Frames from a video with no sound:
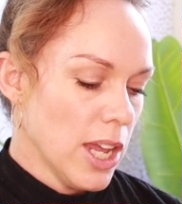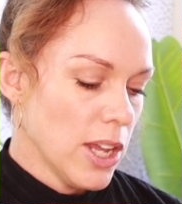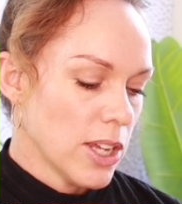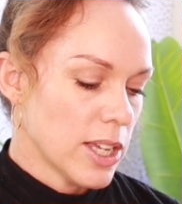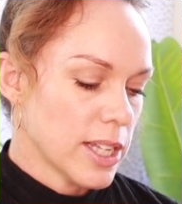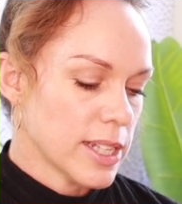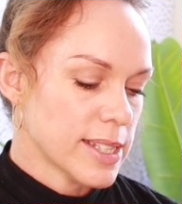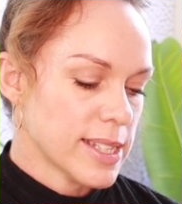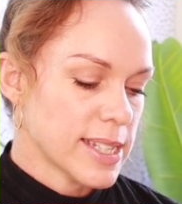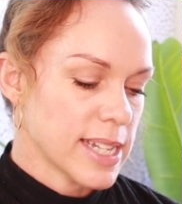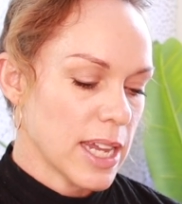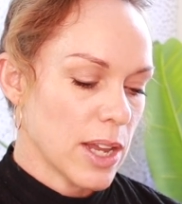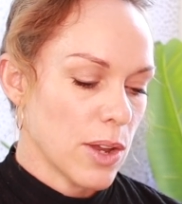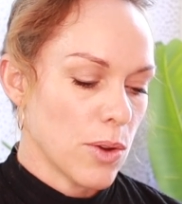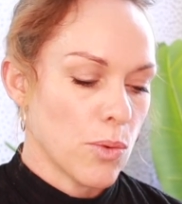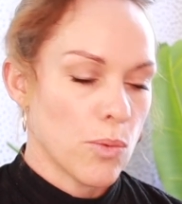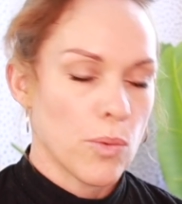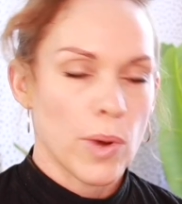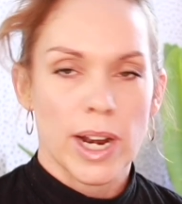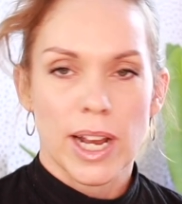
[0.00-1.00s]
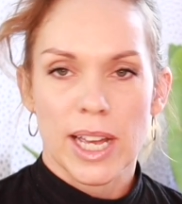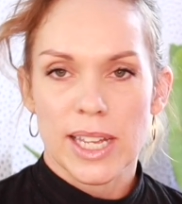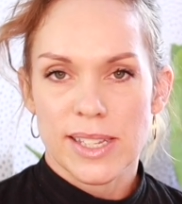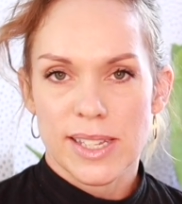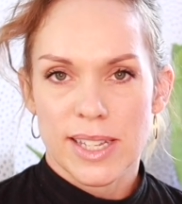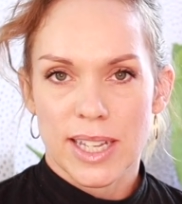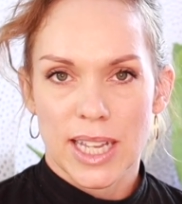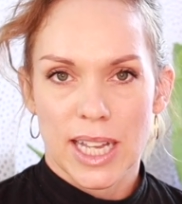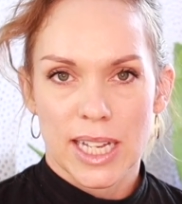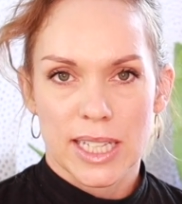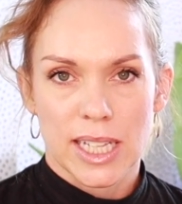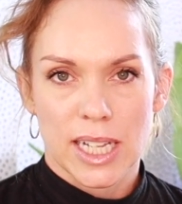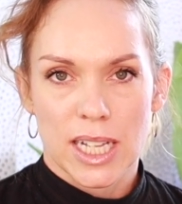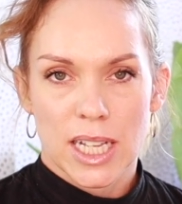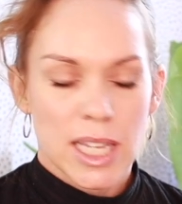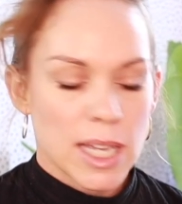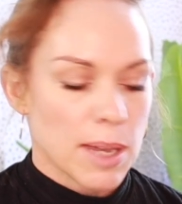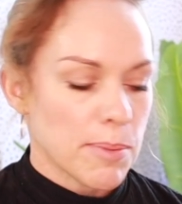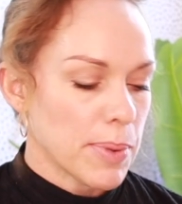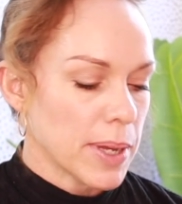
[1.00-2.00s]
You can see when I select the
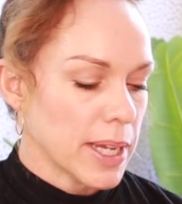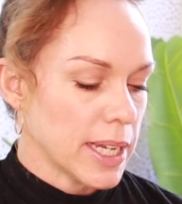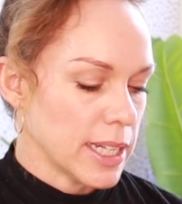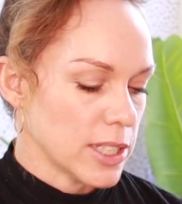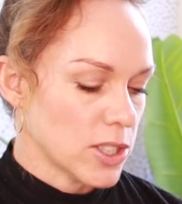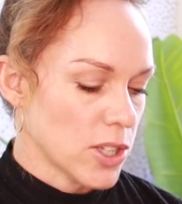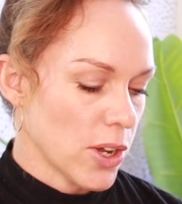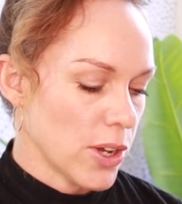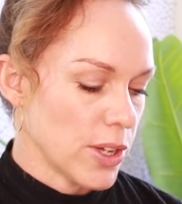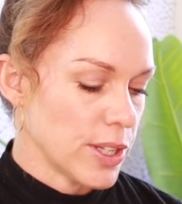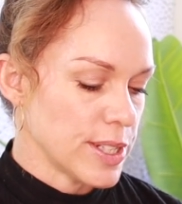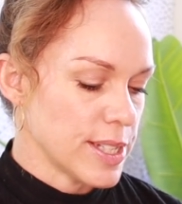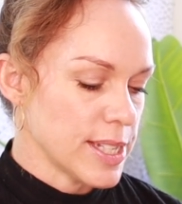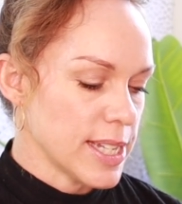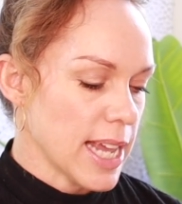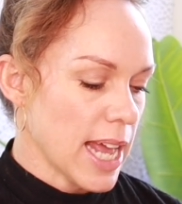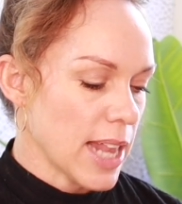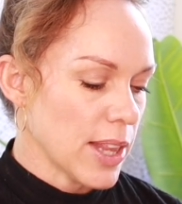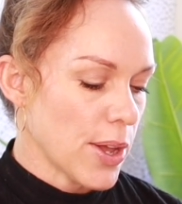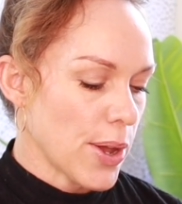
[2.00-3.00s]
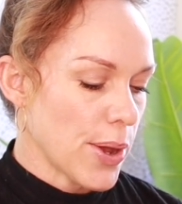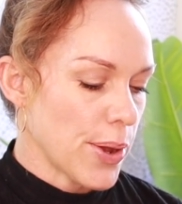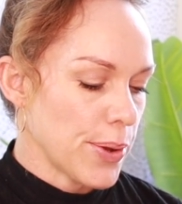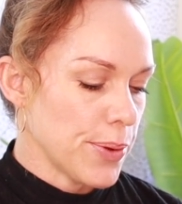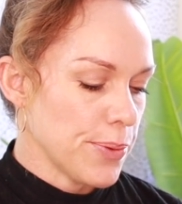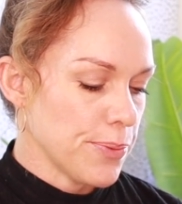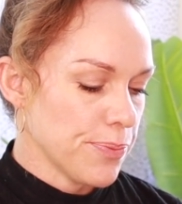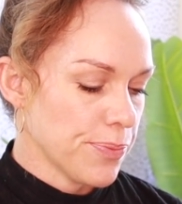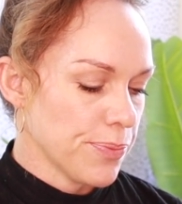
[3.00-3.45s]
clip, it turns yellow.